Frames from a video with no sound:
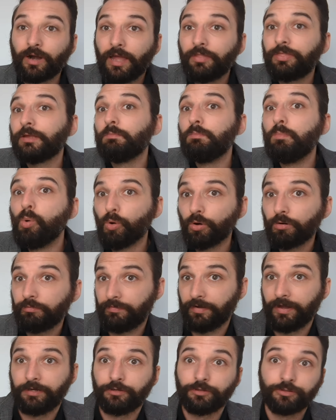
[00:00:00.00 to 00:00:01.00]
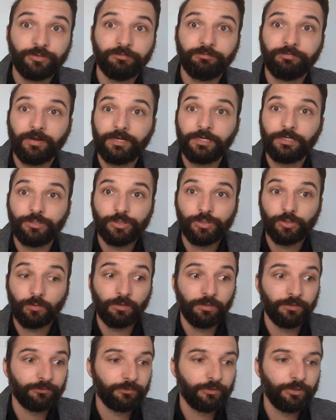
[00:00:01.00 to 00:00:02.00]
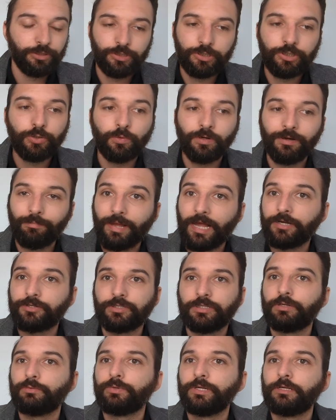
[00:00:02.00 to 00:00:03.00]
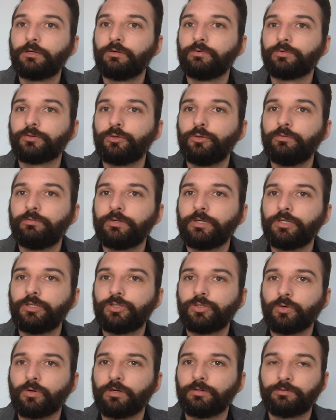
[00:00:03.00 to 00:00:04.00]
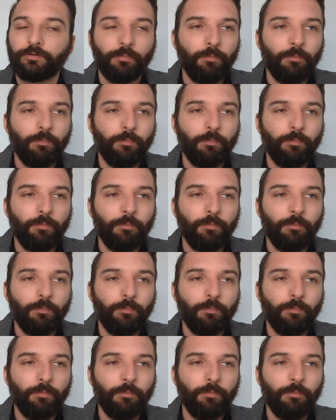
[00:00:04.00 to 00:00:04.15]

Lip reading: I think more fighters should fight in jorts. Could you imagine a Rico Verhoeven in jorts?